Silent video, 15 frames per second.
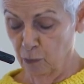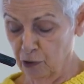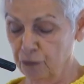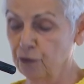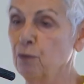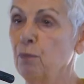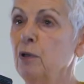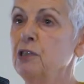
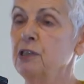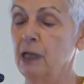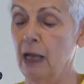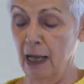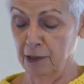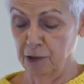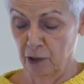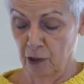was for
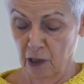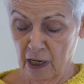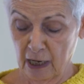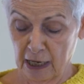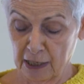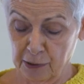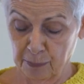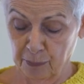Moscato
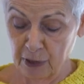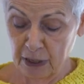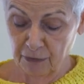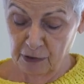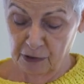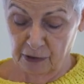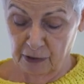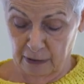as,
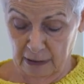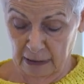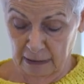previous,